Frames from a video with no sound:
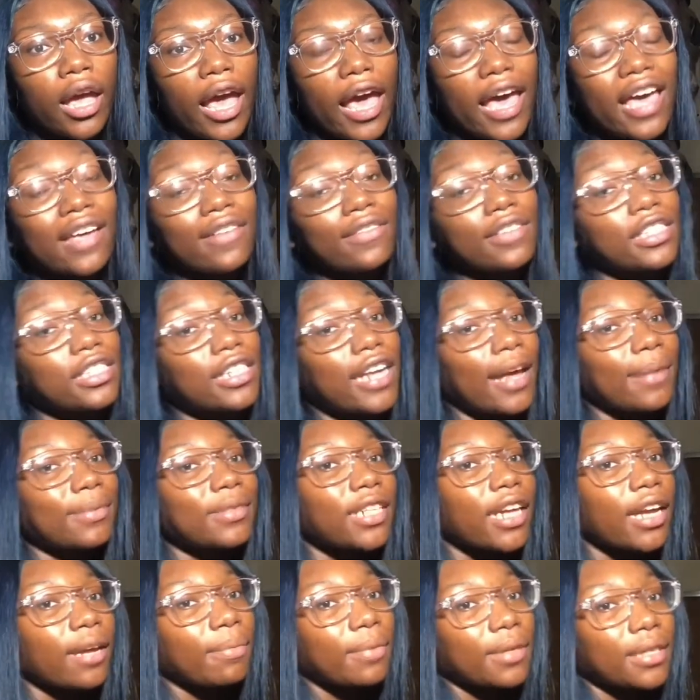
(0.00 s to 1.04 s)
I have
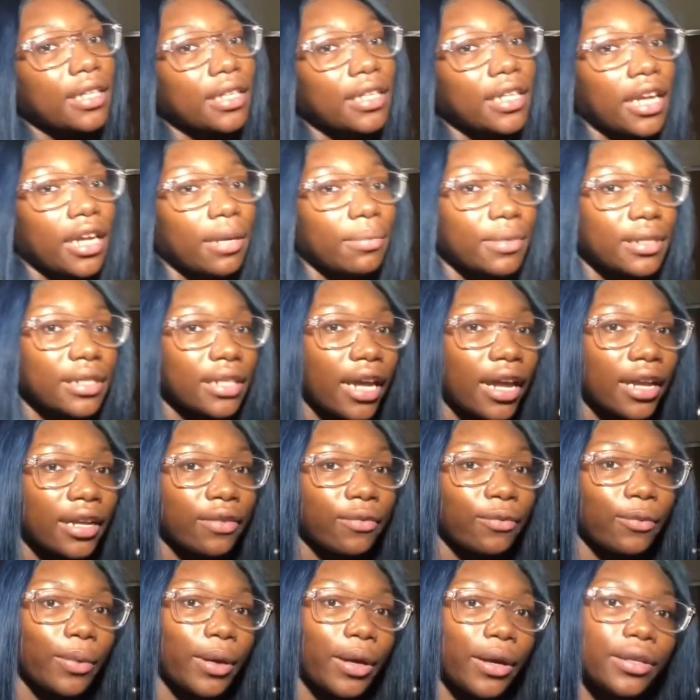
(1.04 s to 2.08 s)
Snapchat, but the name is kind
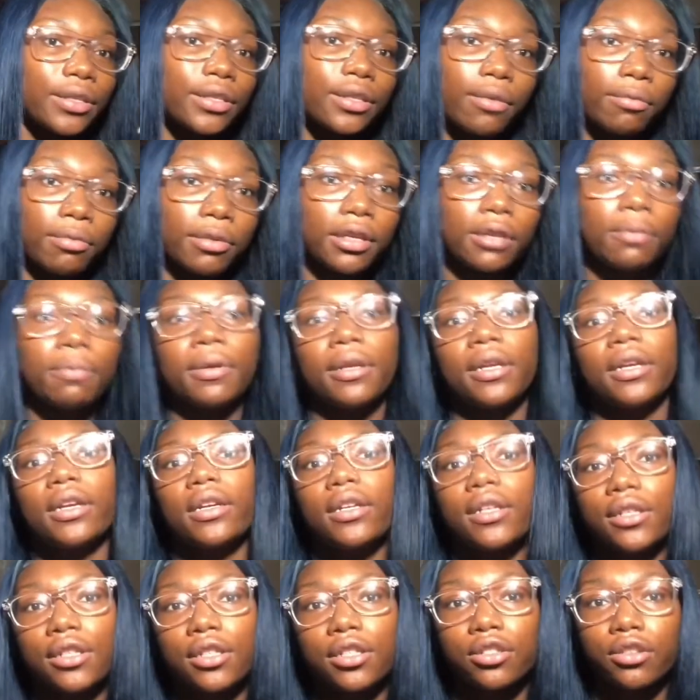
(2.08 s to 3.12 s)
of weird, so I'm gonna put it in
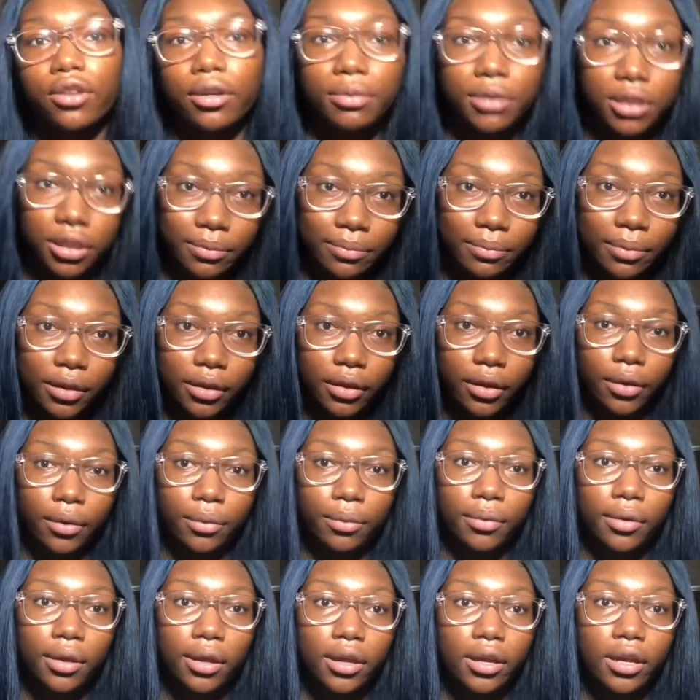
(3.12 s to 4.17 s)
the description below.